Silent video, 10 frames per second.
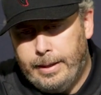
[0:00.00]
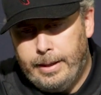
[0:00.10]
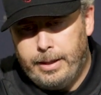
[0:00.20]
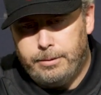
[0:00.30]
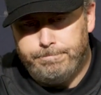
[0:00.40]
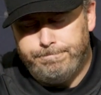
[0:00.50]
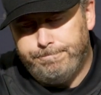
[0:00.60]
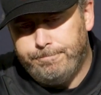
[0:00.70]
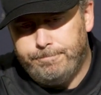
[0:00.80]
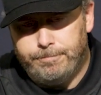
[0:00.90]
Um,
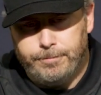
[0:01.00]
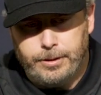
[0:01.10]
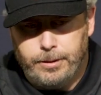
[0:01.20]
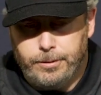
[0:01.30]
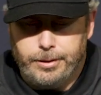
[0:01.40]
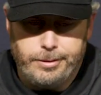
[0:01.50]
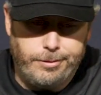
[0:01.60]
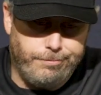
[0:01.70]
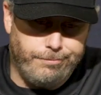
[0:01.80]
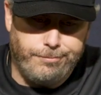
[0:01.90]
you know,
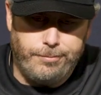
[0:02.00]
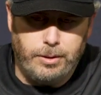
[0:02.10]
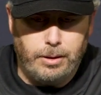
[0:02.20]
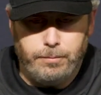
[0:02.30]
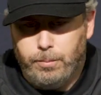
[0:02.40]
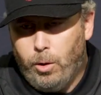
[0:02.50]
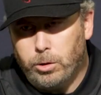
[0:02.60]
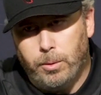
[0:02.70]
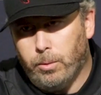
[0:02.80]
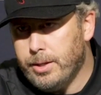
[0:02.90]
it's uh, for
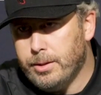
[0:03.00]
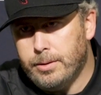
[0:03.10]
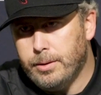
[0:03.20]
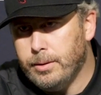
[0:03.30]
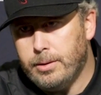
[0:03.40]
multiple reasons.